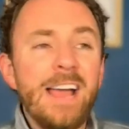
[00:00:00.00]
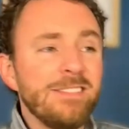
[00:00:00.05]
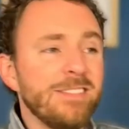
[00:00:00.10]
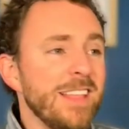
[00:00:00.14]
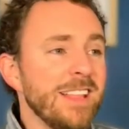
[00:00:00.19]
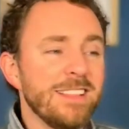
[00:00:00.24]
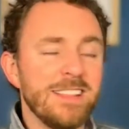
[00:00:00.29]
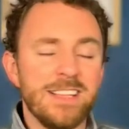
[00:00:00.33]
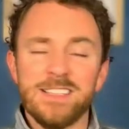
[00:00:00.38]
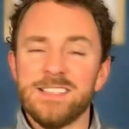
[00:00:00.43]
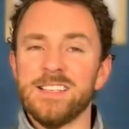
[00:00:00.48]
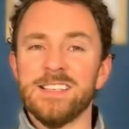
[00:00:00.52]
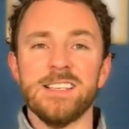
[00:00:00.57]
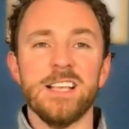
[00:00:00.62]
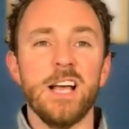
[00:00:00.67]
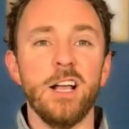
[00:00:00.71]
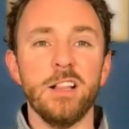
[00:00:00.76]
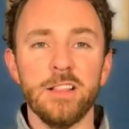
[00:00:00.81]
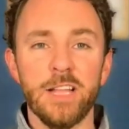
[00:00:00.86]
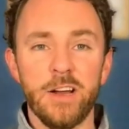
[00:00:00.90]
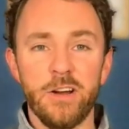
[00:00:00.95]
think this is
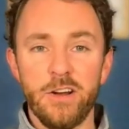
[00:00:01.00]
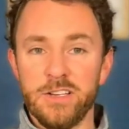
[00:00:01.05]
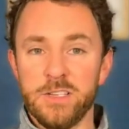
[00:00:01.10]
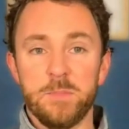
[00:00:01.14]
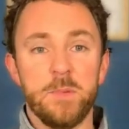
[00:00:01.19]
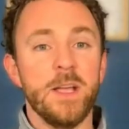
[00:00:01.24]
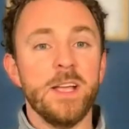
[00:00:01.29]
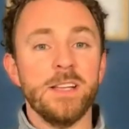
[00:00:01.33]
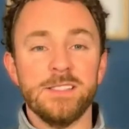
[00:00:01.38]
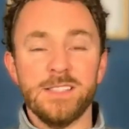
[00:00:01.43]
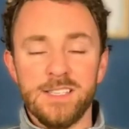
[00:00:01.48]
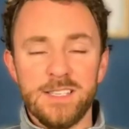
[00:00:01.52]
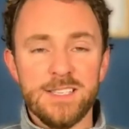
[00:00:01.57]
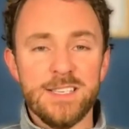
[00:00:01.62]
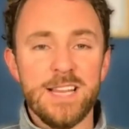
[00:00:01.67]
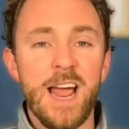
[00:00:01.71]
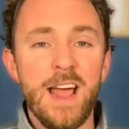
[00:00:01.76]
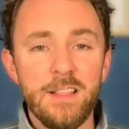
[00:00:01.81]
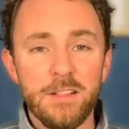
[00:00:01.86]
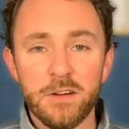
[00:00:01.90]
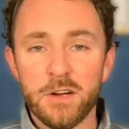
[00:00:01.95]
hilarious because it's
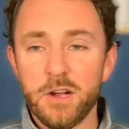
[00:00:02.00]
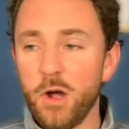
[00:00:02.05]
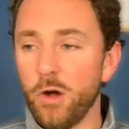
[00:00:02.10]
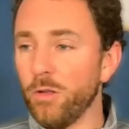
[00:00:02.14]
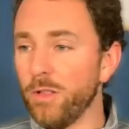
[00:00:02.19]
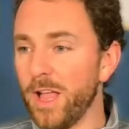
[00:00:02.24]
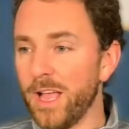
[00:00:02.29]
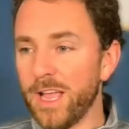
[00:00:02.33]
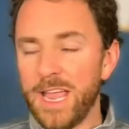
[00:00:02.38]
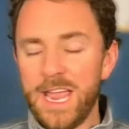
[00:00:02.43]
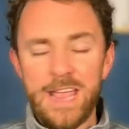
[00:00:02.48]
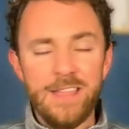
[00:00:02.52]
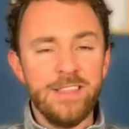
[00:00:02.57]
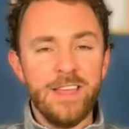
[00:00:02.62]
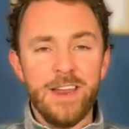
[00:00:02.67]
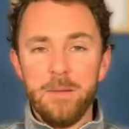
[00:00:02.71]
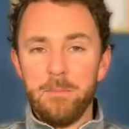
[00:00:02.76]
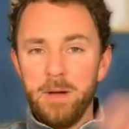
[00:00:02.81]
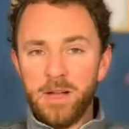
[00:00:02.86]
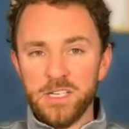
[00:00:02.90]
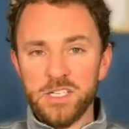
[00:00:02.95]
Tyler Kolek and then
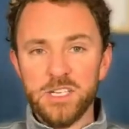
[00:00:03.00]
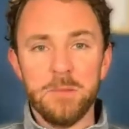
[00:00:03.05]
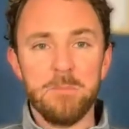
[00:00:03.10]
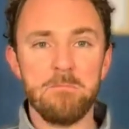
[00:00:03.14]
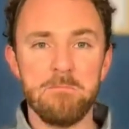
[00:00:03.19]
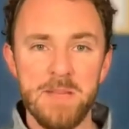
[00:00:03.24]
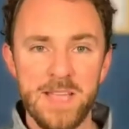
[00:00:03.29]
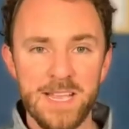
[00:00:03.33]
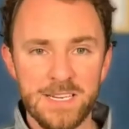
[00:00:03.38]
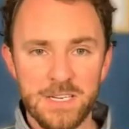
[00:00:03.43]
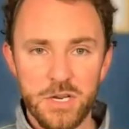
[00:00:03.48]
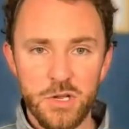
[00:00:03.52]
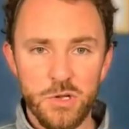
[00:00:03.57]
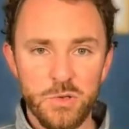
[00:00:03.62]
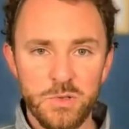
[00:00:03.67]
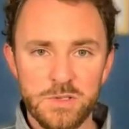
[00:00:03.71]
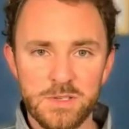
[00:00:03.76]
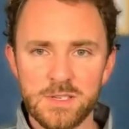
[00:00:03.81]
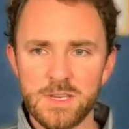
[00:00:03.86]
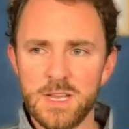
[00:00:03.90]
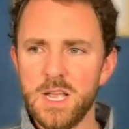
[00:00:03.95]
a bunch of big
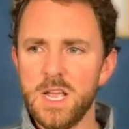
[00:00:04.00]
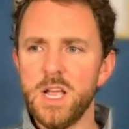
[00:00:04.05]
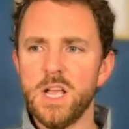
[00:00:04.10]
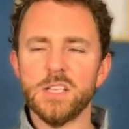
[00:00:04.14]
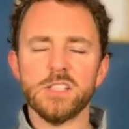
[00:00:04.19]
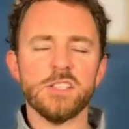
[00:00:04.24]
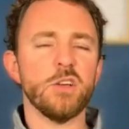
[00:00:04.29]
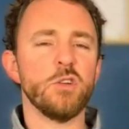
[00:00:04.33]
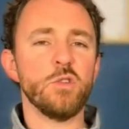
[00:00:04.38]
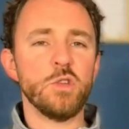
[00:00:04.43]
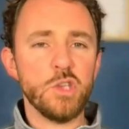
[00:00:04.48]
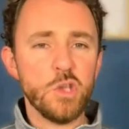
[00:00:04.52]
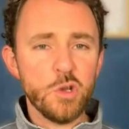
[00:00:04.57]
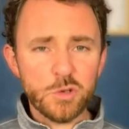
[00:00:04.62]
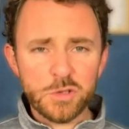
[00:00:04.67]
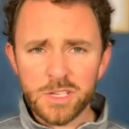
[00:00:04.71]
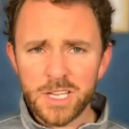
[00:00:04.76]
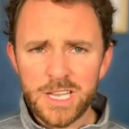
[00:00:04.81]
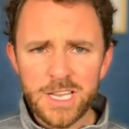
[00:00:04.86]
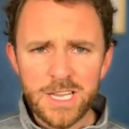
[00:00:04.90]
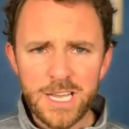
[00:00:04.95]
dudes. So
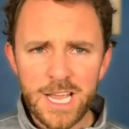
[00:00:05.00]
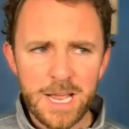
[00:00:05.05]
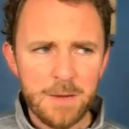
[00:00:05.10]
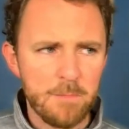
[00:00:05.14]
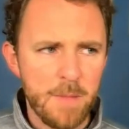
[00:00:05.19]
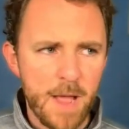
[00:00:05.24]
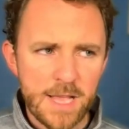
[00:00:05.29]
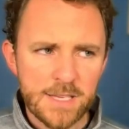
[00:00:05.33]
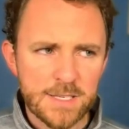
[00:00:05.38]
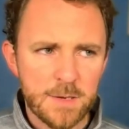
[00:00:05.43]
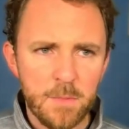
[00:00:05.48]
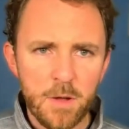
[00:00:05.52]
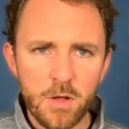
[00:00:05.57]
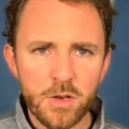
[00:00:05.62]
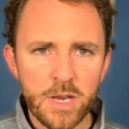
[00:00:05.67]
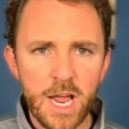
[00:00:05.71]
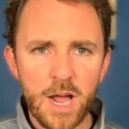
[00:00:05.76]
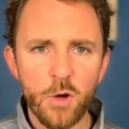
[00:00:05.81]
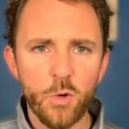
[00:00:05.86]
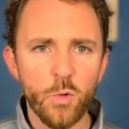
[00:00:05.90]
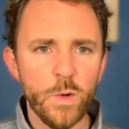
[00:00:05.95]
usually in basketball
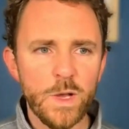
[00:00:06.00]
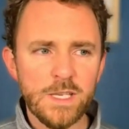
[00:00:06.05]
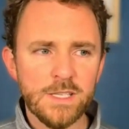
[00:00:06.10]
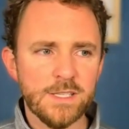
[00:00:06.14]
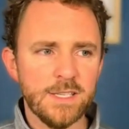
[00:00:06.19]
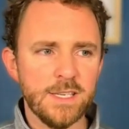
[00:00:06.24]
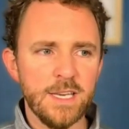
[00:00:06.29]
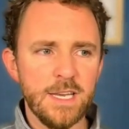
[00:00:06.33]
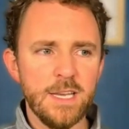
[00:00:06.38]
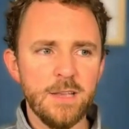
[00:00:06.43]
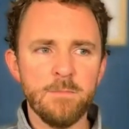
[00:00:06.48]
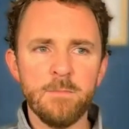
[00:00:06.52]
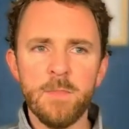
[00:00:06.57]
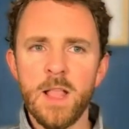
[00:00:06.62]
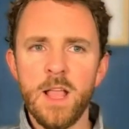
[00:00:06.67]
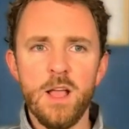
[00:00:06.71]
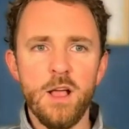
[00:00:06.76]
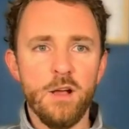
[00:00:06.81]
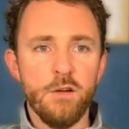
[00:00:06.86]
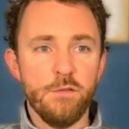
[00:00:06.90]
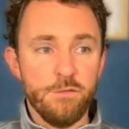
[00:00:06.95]
now we see
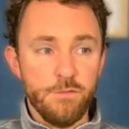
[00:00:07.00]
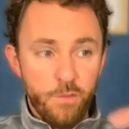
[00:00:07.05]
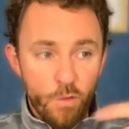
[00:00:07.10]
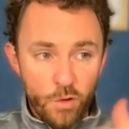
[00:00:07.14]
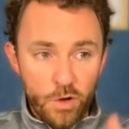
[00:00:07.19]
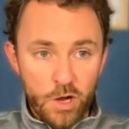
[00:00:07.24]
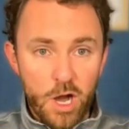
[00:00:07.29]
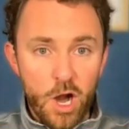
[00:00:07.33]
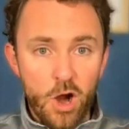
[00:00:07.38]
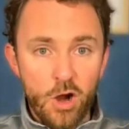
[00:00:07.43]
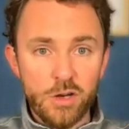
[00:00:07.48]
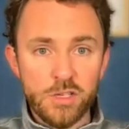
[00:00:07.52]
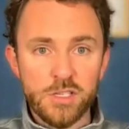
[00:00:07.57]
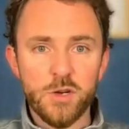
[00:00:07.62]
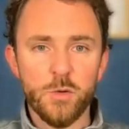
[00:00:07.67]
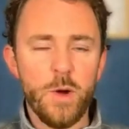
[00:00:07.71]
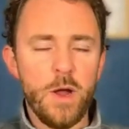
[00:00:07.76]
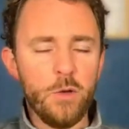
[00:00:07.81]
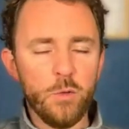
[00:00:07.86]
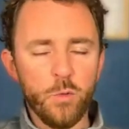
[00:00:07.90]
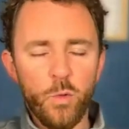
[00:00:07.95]
4 guards
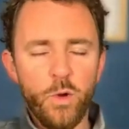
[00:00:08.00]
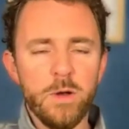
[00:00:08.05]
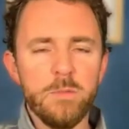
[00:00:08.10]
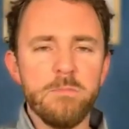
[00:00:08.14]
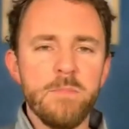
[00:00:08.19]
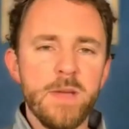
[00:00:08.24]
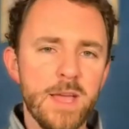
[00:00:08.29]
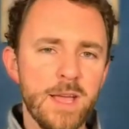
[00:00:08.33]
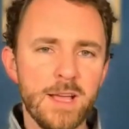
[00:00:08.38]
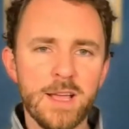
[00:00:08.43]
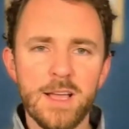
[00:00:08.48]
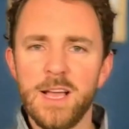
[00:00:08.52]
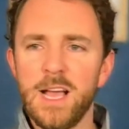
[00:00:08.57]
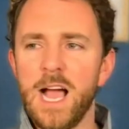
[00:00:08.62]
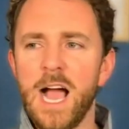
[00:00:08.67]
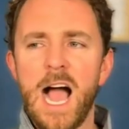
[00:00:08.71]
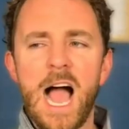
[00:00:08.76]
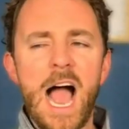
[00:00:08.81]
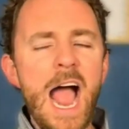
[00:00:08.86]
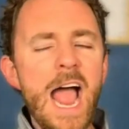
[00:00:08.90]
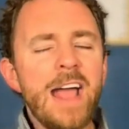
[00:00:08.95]
around 1 big.
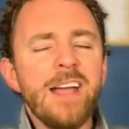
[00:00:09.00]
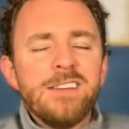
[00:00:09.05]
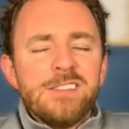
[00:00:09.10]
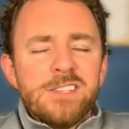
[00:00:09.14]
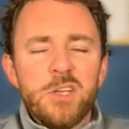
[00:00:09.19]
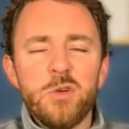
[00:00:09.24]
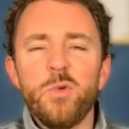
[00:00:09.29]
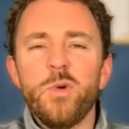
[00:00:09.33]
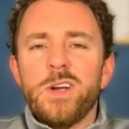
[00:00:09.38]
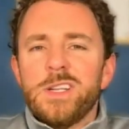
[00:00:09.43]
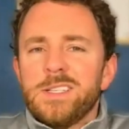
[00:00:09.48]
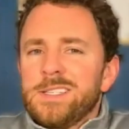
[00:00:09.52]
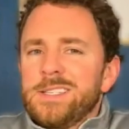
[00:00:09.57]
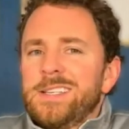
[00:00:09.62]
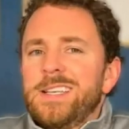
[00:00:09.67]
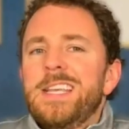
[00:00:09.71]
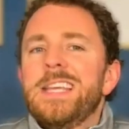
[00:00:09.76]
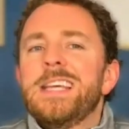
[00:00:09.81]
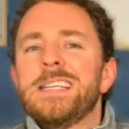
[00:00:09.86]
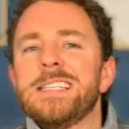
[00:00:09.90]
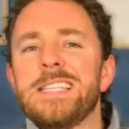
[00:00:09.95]
I actually want to
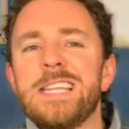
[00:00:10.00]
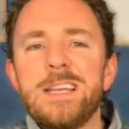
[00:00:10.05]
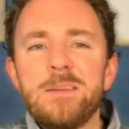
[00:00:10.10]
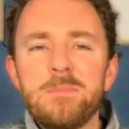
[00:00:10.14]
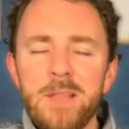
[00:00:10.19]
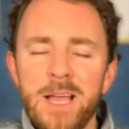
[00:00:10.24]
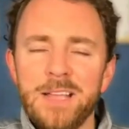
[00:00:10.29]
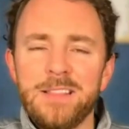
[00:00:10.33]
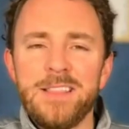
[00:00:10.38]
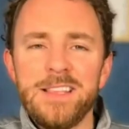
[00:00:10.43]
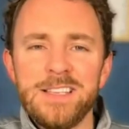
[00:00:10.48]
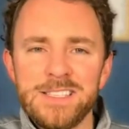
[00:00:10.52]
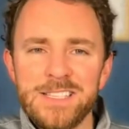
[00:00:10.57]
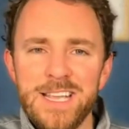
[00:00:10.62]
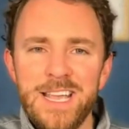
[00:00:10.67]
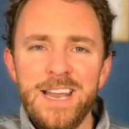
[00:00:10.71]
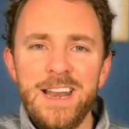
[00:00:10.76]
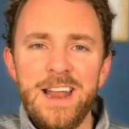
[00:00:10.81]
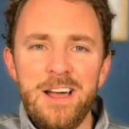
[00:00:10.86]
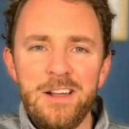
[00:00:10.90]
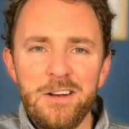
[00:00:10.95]
see a team like this
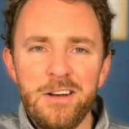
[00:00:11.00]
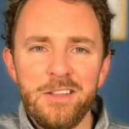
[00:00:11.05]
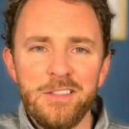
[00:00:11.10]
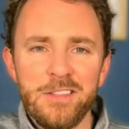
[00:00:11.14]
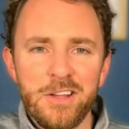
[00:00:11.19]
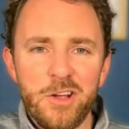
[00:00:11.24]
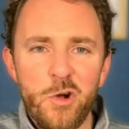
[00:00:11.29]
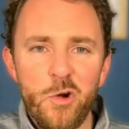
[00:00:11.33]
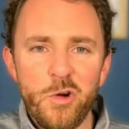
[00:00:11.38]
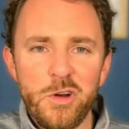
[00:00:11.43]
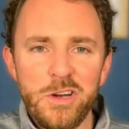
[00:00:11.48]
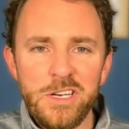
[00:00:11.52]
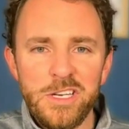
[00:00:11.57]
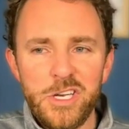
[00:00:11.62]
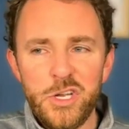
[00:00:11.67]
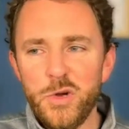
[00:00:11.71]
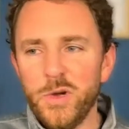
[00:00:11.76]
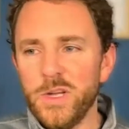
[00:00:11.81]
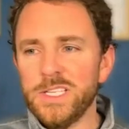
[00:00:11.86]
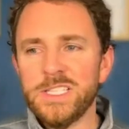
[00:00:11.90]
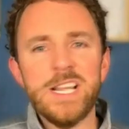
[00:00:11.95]
get out on the court and
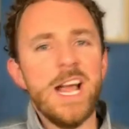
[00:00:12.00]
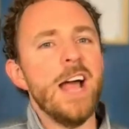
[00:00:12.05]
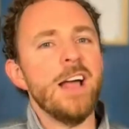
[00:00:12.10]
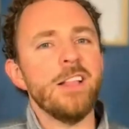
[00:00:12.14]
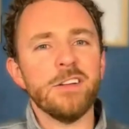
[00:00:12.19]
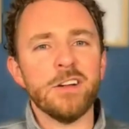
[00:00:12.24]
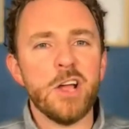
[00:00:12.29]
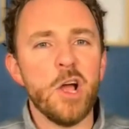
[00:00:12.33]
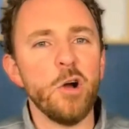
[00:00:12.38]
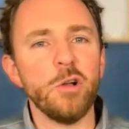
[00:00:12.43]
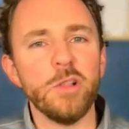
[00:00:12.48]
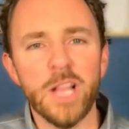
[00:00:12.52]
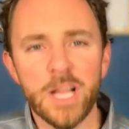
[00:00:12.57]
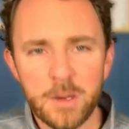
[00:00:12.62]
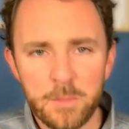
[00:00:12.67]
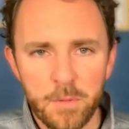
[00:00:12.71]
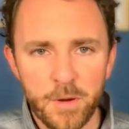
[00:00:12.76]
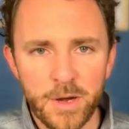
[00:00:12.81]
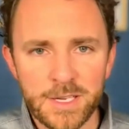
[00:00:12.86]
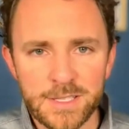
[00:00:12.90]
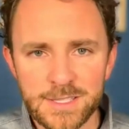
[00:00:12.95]
do it. Tyler Kolek
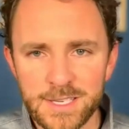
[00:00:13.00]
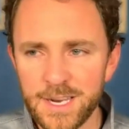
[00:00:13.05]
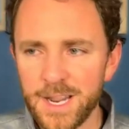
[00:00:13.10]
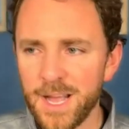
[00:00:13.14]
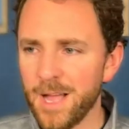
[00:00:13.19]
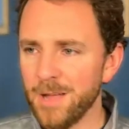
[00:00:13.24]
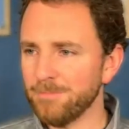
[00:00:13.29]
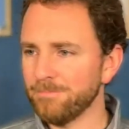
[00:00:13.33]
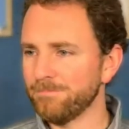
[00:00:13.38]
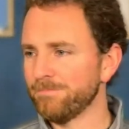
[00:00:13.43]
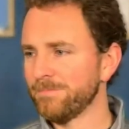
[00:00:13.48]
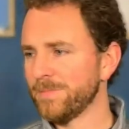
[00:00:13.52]
brings it up.